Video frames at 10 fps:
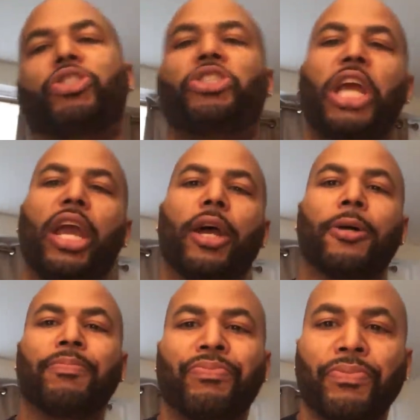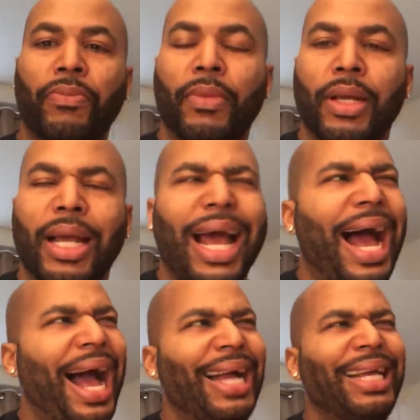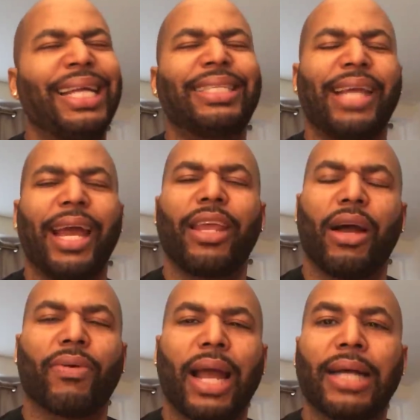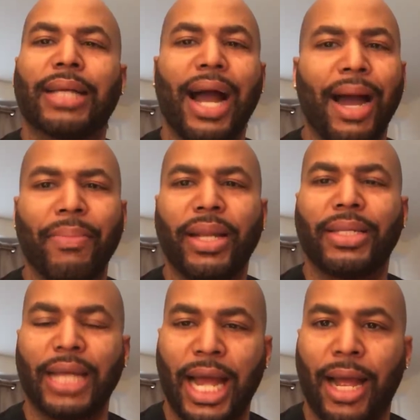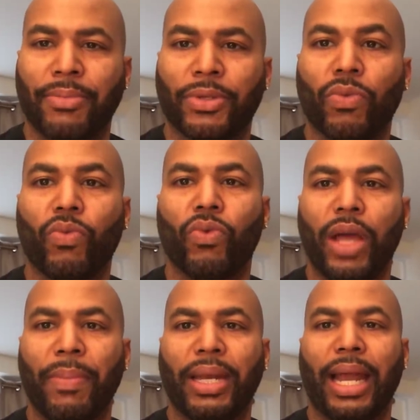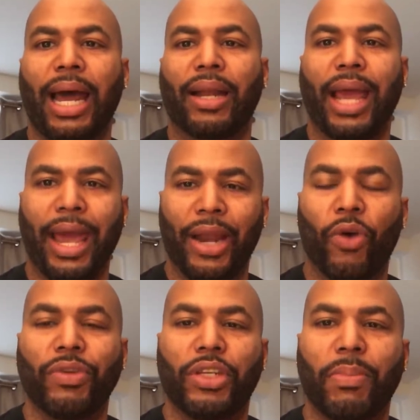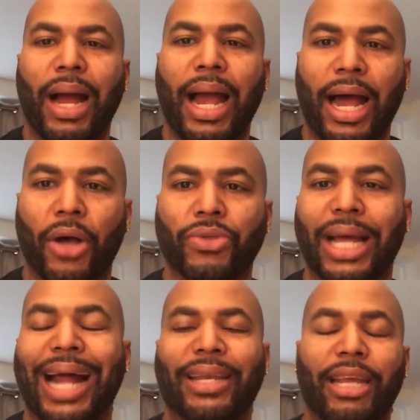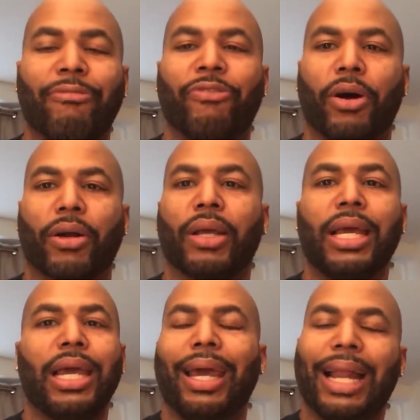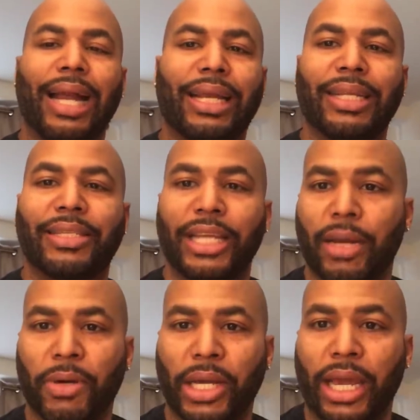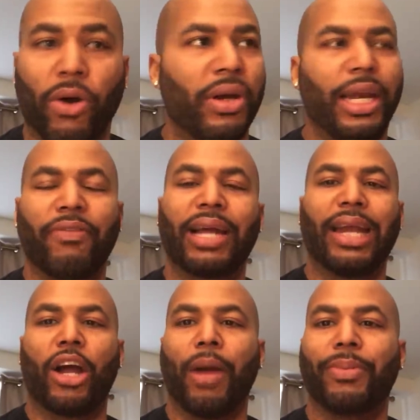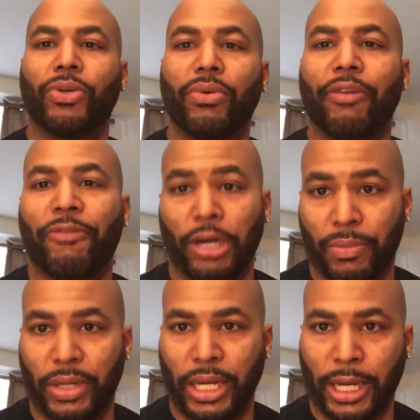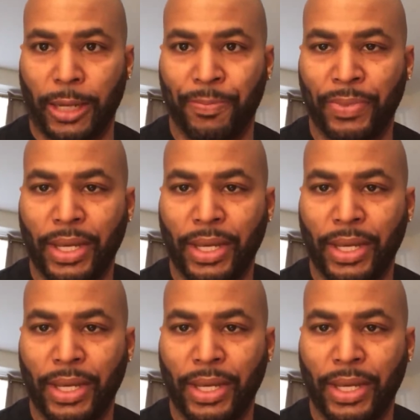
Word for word: Chill. I can't tell y'all guys how many times women that I done had over to my house that I didn't fuck and I didn't see him again or never got the opportunity to fuck him again.